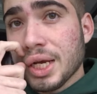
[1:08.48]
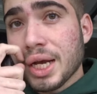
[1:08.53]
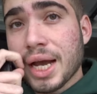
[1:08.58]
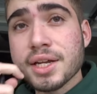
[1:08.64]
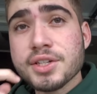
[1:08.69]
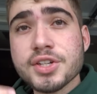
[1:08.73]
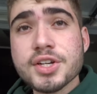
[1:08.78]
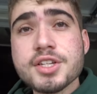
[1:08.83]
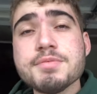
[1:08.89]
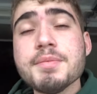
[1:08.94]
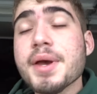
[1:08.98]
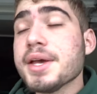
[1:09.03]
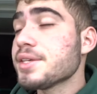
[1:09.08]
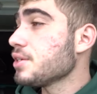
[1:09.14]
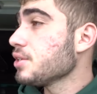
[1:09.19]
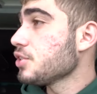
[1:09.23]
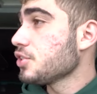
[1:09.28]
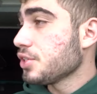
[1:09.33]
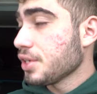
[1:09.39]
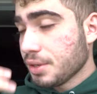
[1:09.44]
I just
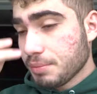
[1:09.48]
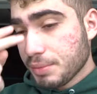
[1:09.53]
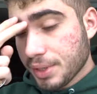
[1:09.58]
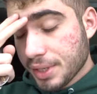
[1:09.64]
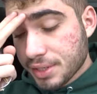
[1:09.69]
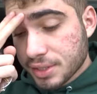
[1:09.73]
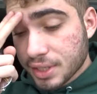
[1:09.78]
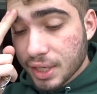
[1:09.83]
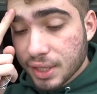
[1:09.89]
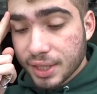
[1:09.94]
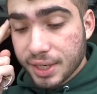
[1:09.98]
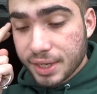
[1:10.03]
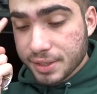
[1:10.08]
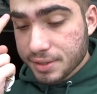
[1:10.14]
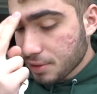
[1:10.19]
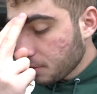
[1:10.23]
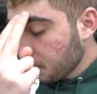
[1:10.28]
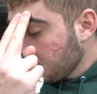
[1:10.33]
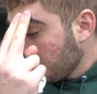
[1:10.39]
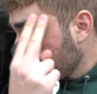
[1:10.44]
messaged him. He said that he's
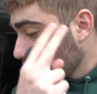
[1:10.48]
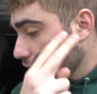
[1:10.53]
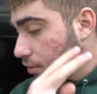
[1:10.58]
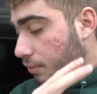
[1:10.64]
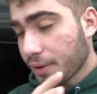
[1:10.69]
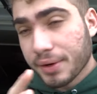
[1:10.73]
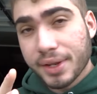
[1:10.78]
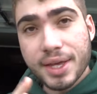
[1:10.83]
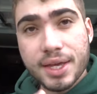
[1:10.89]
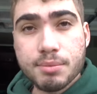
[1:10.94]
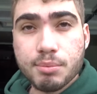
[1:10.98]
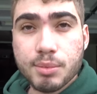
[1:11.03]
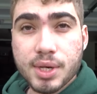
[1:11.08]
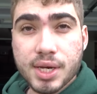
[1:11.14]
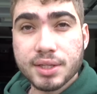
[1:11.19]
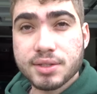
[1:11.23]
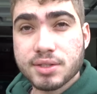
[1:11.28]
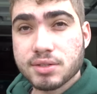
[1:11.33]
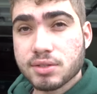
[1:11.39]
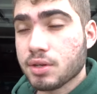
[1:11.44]
gonna be there in about 8
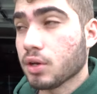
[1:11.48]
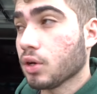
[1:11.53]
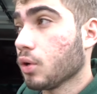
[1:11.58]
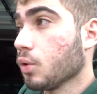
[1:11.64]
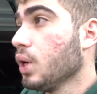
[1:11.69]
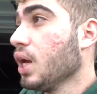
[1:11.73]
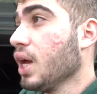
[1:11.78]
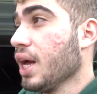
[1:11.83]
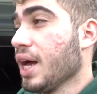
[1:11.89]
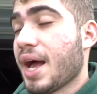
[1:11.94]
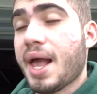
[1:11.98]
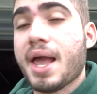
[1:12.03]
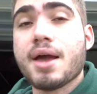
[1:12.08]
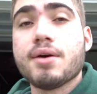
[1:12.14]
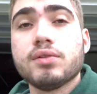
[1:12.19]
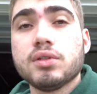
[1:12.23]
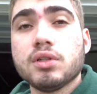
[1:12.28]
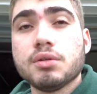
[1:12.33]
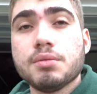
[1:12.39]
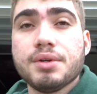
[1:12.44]
minutes. So I
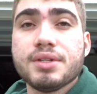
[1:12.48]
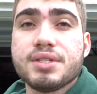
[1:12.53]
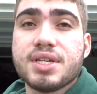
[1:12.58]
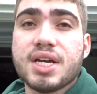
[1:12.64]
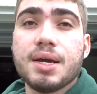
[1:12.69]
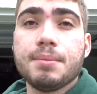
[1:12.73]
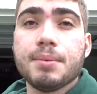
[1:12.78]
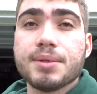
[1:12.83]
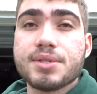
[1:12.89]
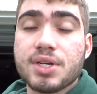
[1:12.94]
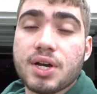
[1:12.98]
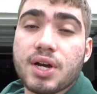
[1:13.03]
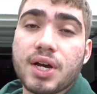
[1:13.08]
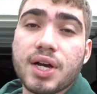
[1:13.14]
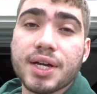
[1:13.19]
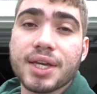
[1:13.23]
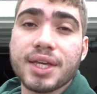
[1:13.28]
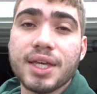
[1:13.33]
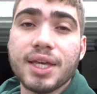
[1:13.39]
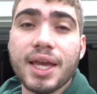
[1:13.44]
have a little bit of time to
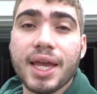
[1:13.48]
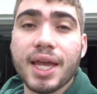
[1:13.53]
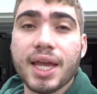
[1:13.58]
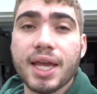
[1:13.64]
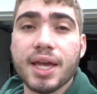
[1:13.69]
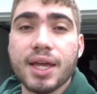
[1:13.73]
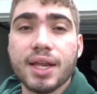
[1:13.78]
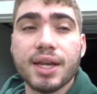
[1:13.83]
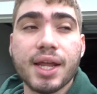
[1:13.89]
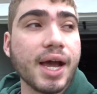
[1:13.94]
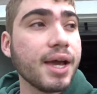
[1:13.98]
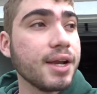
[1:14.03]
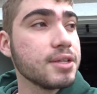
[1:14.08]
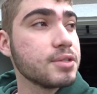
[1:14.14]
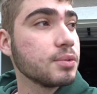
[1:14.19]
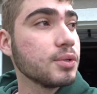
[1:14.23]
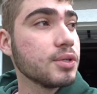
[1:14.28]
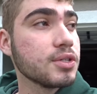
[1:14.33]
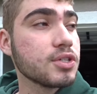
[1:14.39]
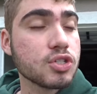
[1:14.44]
talk, and I
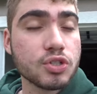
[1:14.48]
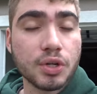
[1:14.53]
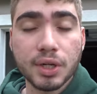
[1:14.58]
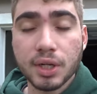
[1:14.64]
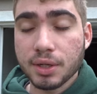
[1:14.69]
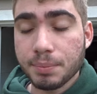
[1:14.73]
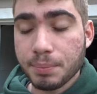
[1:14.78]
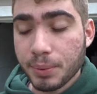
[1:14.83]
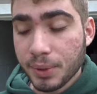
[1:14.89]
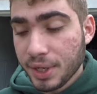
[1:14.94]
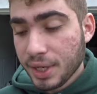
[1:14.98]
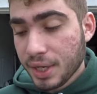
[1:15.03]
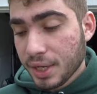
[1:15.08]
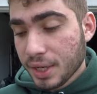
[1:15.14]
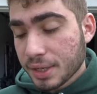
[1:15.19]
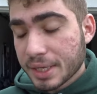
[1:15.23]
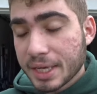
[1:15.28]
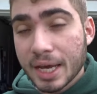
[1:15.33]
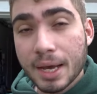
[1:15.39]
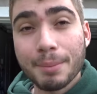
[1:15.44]
just wanna straight up
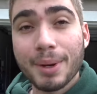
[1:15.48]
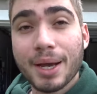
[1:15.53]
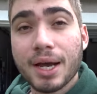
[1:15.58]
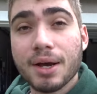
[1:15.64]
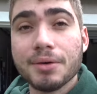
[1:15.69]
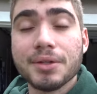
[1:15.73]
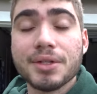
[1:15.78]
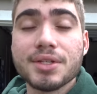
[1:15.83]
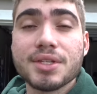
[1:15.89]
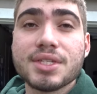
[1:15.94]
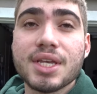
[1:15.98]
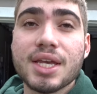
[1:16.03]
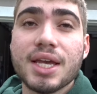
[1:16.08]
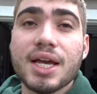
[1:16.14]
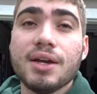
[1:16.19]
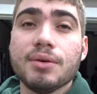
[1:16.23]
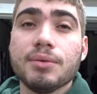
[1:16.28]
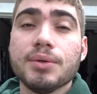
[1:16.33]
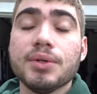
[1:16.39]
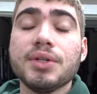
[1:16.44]
come out and say
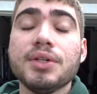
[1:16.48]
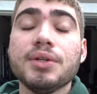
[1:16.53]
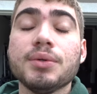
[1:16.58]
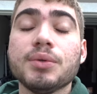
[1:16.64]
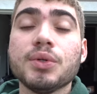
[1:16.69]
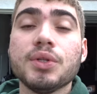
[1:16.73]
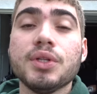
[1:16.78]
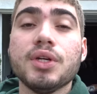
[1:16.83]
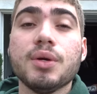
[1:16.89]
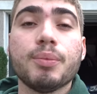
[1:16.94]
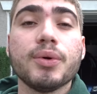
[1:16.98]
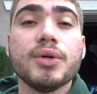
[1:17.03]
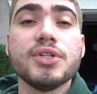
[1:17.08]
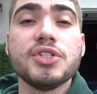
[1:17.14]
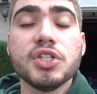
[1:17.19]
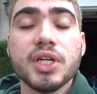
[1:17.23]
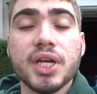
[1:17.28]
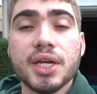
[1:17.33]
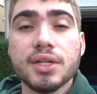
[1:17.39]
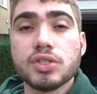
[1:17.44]
I really, really
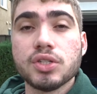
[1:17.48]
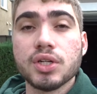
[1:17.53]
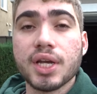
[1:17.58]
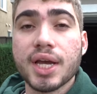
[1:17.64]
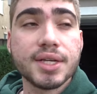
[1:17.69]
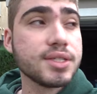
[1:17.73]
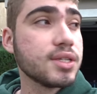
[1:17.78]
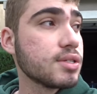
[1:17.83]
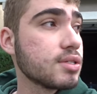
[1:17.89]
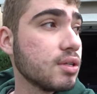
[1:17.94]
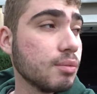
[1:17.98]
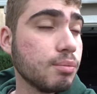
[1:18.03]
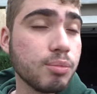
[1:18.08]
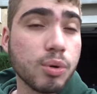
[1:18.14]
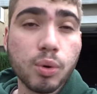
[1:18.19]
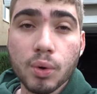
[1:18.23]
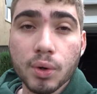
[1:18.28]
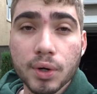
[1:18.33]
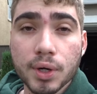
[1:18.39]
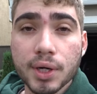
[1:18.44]
appreciate you guys'
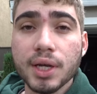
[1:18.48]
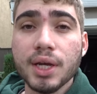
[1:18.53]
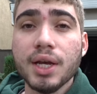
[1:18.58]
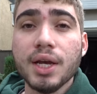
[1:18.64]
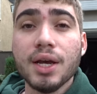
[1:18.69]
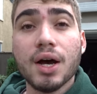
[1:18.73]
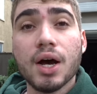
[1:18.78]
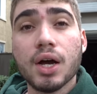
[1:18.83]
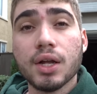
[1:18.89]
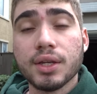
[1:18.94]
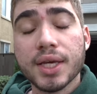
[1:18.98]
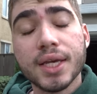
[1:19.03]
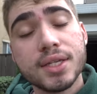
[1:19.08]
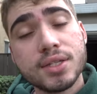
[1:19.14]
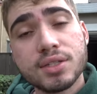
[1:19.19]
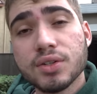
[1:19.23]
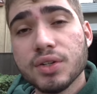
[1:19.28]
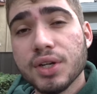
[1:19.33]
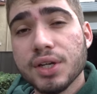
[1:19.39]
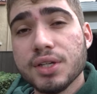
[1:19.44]
support on
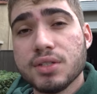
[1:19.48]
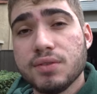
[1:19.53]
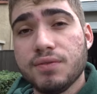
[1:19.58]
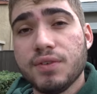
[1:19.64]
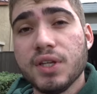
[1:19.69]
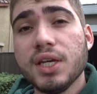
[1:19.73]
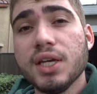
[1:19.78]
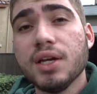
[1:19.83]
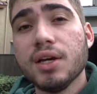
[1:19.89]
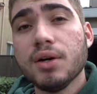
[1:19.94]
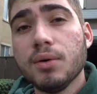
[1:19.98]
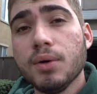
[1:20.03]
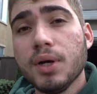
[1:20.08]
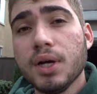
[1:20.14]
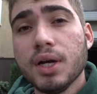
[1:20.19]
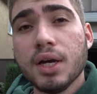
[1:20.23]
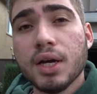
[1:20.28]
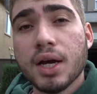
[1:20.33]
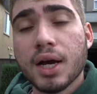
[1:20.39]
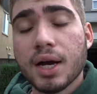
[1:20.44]
yesterday's video.
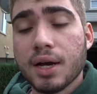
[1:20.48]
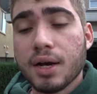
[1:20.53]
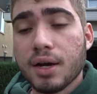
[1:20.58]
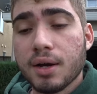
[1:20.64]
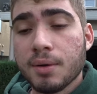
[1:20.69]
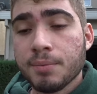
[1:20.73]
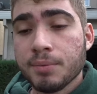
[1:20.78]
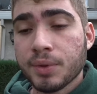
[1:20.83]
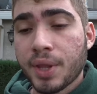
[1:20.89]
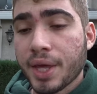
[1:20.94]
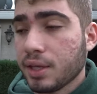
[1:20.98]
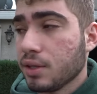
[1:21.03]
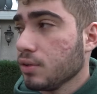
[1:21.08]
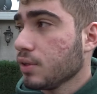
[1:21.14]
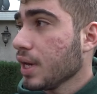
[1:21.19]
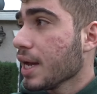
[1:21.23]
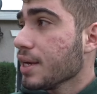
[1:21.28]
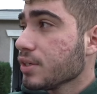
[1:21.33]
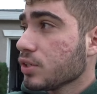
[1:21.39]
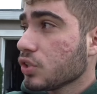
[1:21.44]
Like you
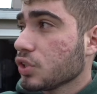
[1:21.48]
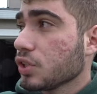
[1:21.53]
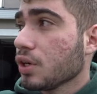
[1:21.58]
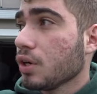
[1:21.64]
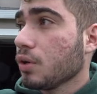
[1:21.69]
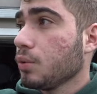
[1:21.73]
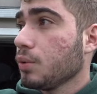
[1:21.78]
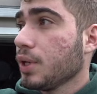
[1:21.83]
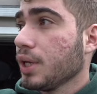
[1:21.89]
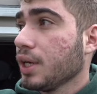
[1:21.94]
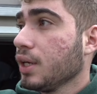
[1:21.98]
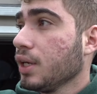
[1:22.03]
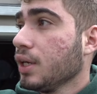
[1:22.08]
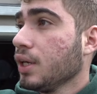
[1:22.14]
guys showed